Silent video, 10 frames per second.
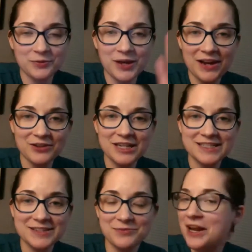Or
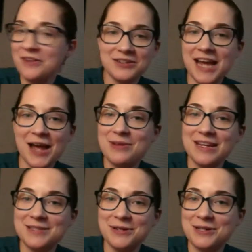whatever time it
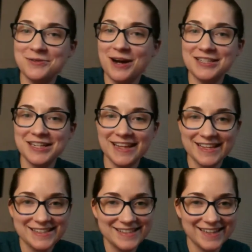is when you're watching
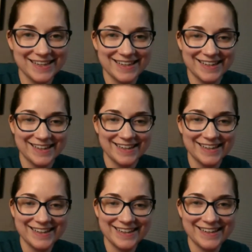this. Or
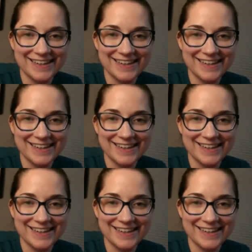that too.